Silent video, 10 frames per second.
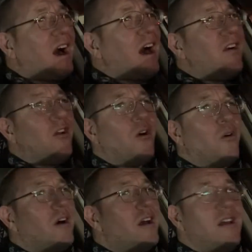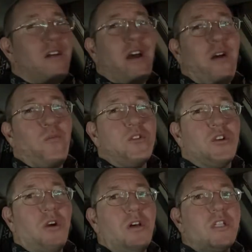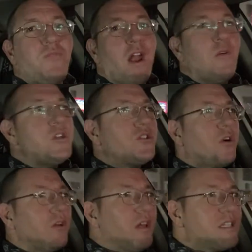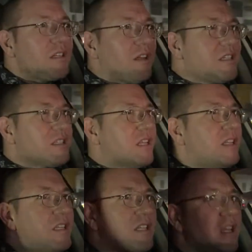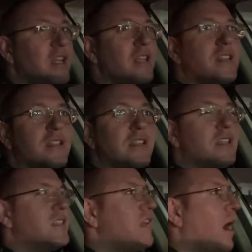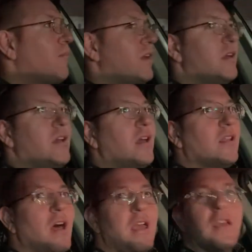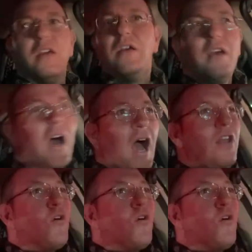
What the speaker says: don't know. Journalists fighting with journalists in this city just need to stop it. And like, I know